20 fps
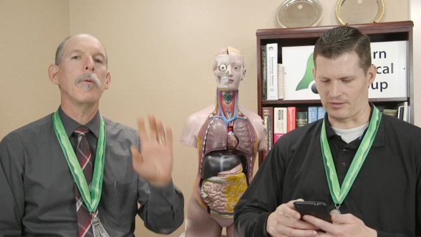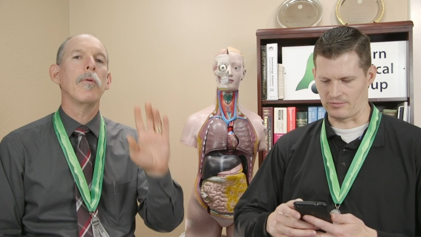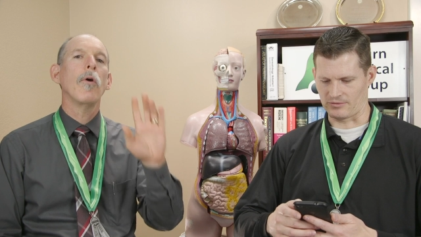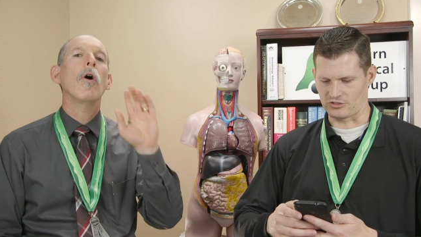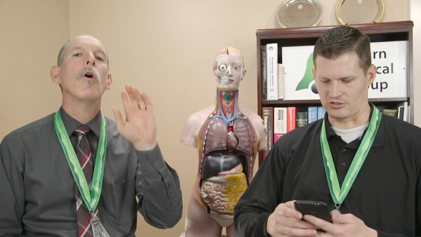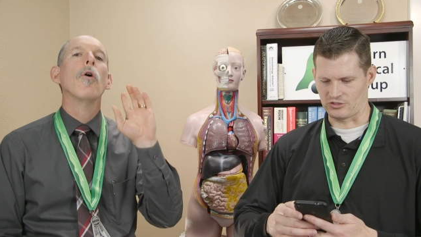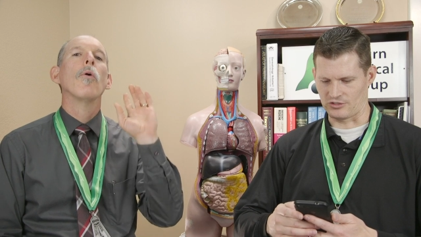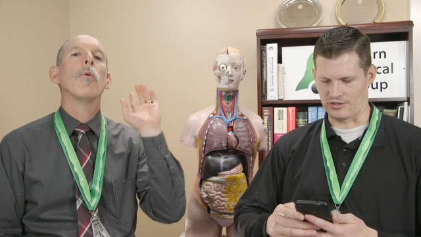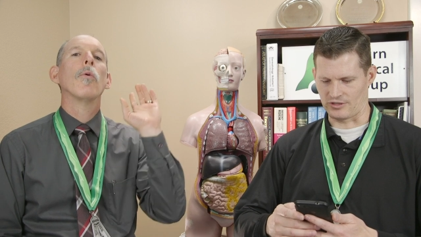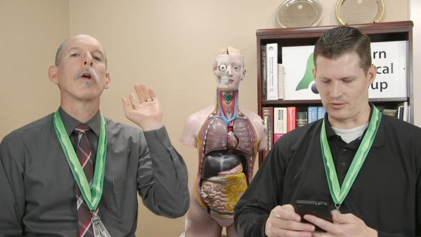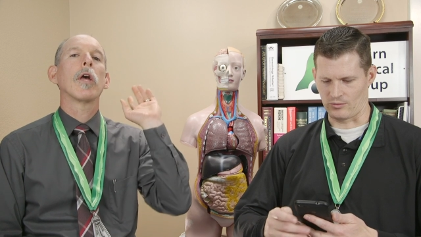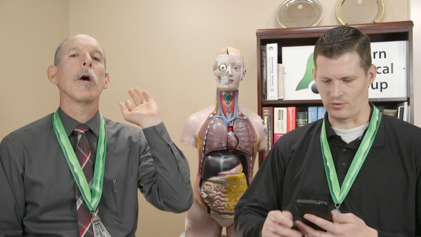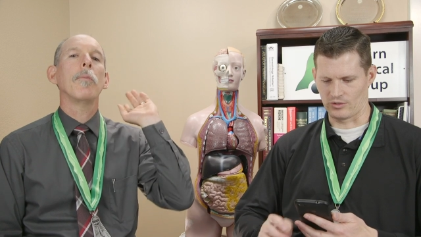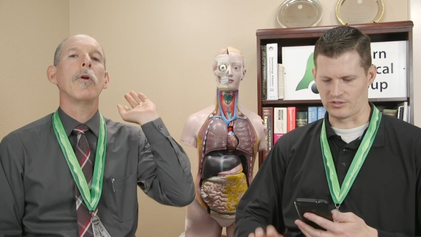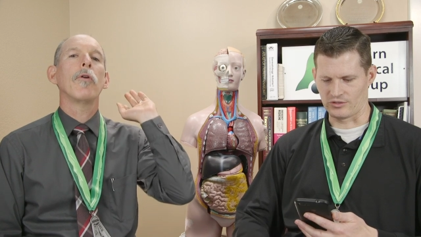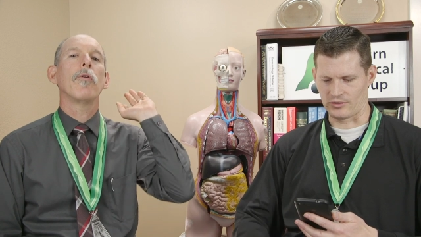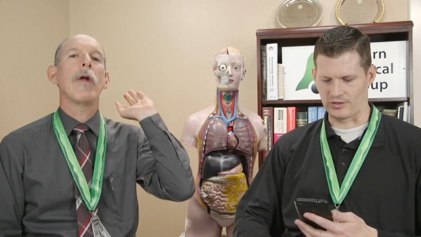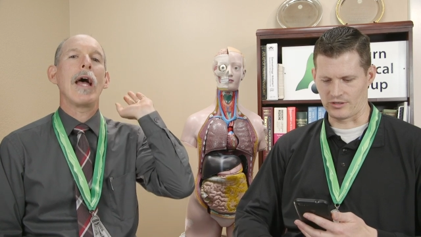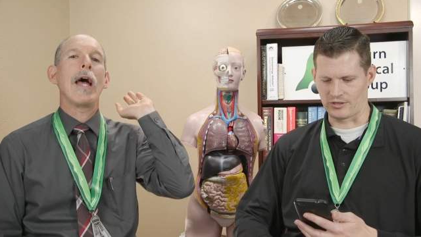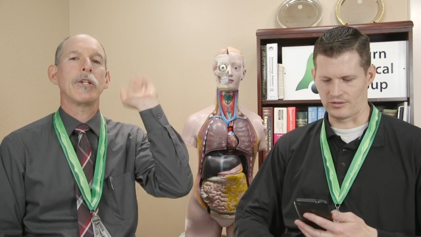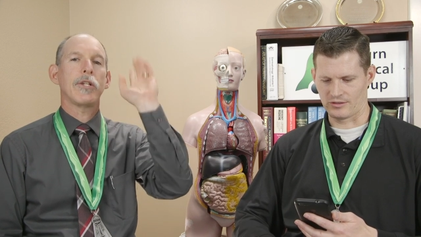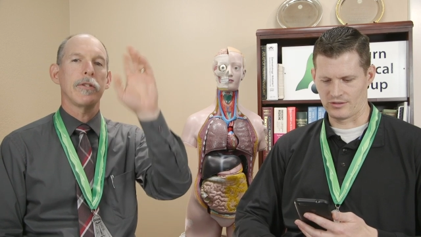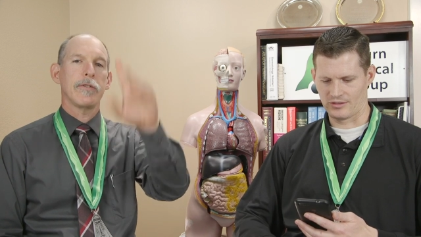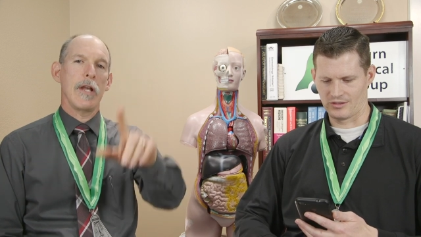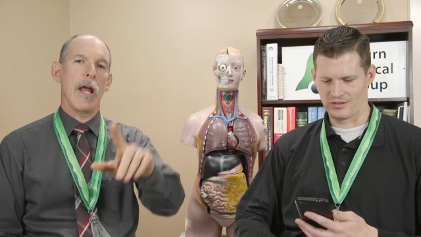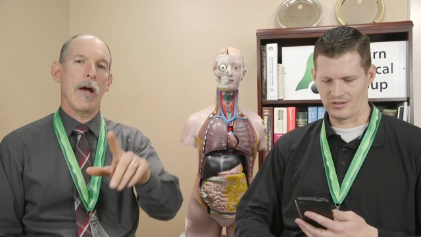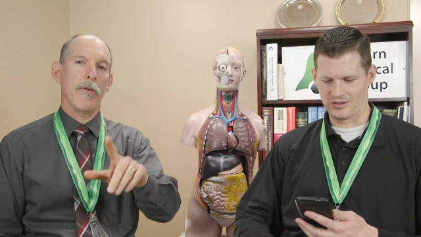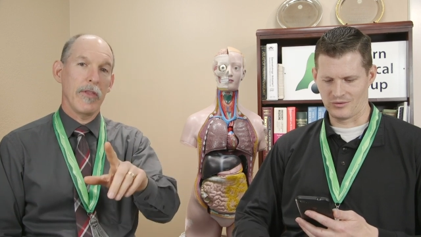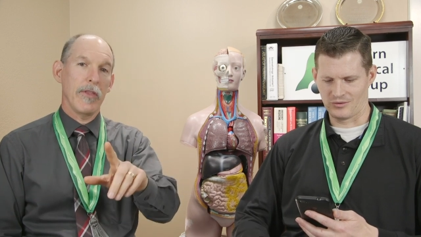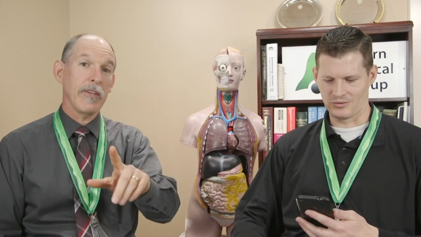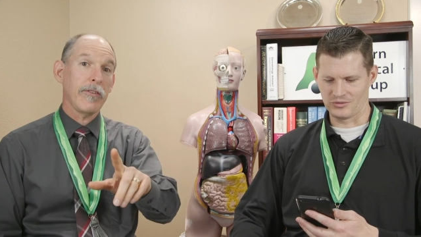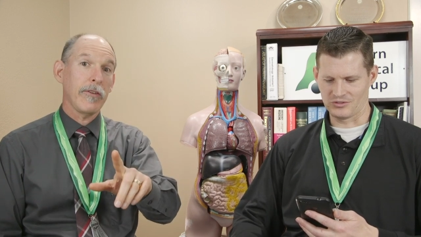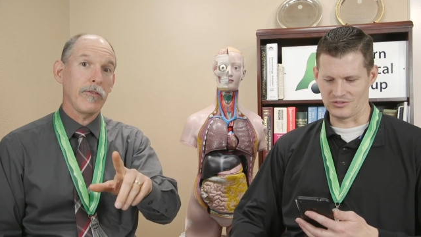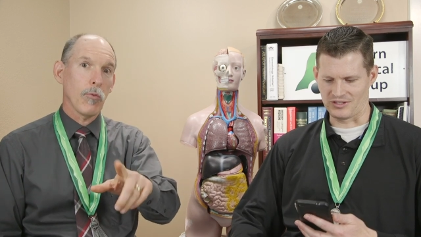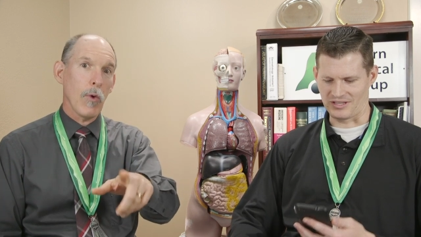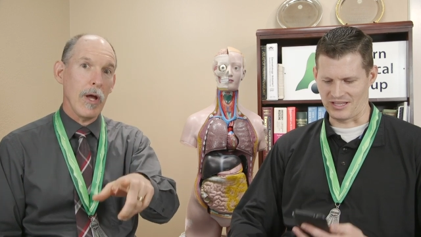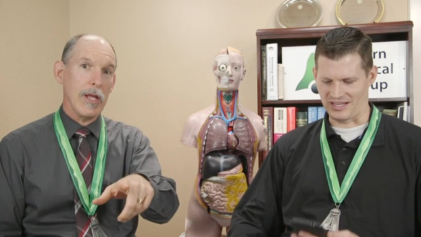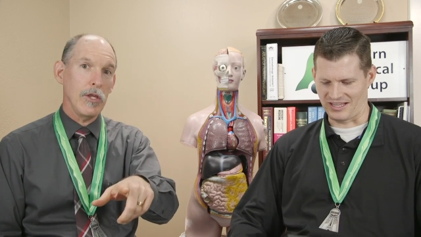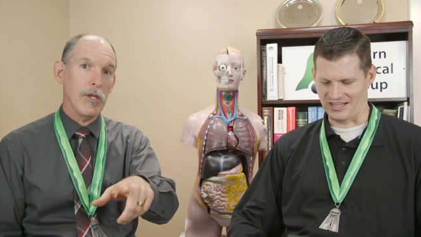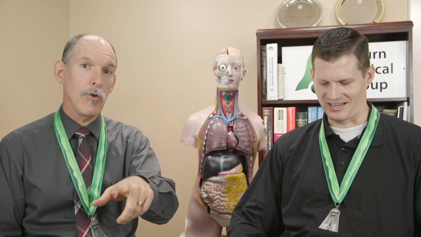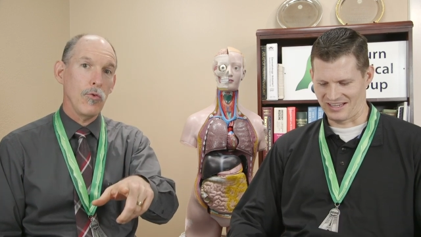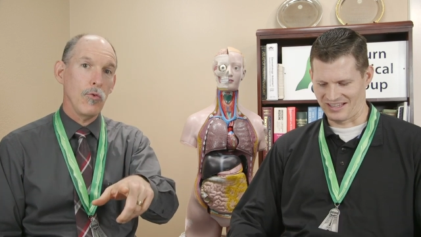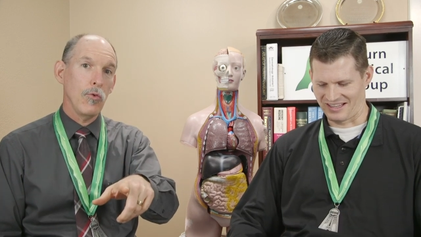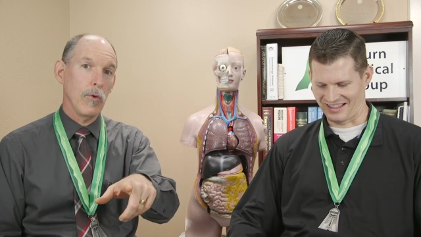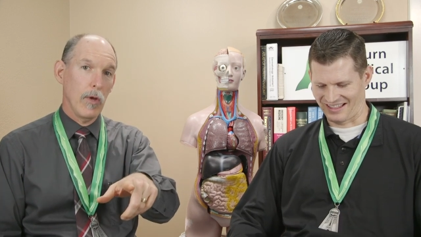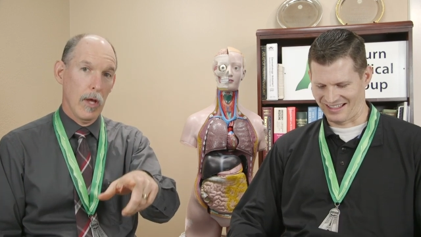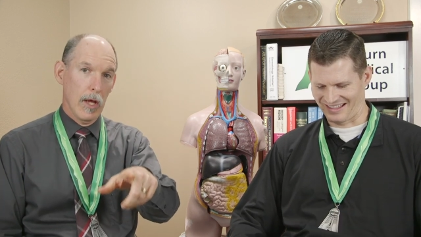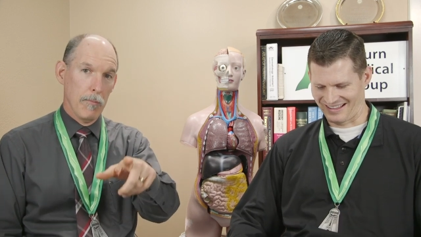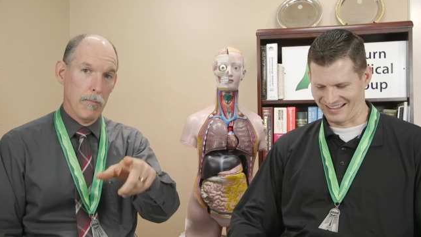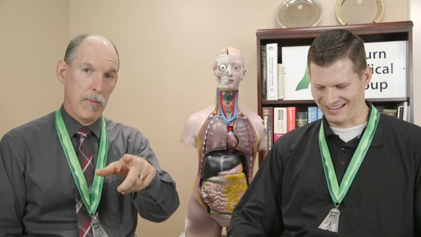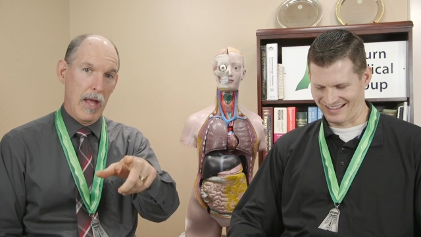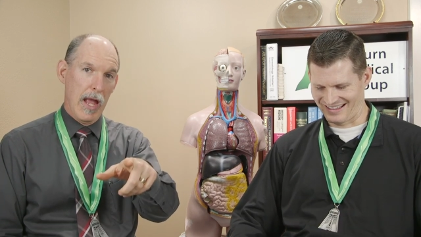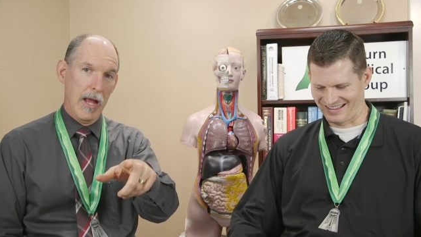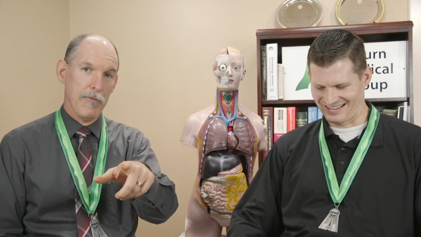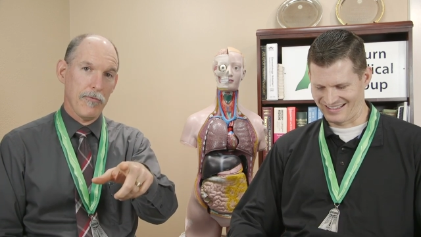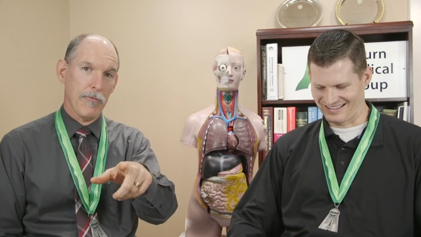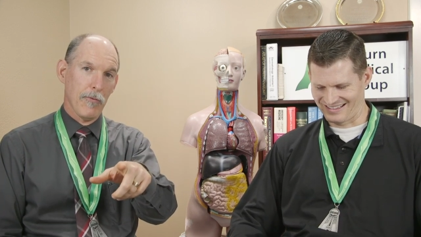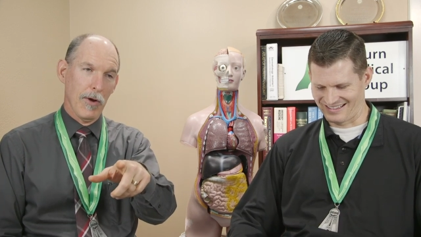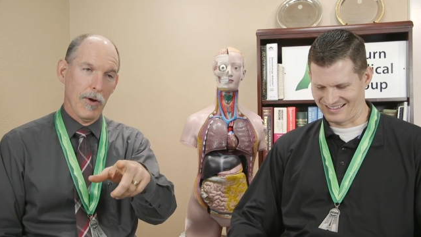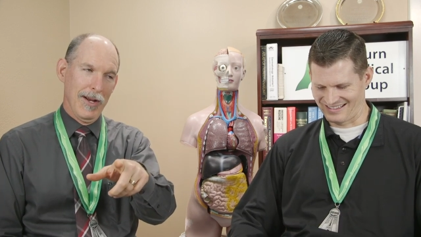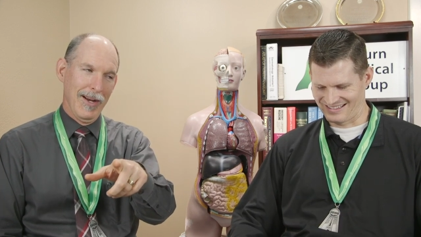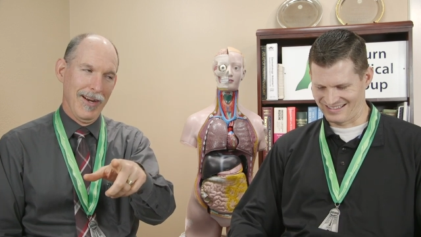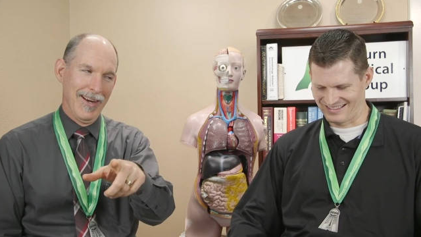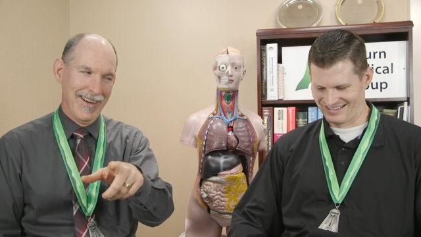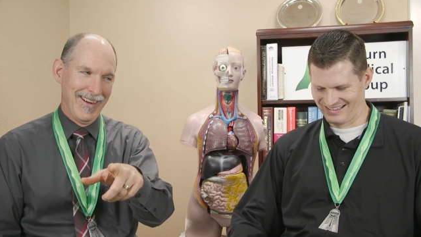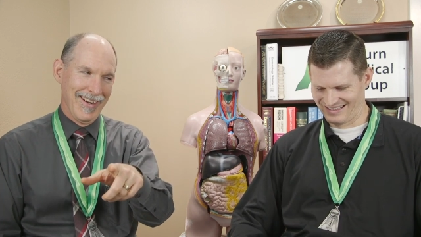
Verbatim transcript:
Speaker 1: probably should do that. We're coming to rashes now. This is what you paid for.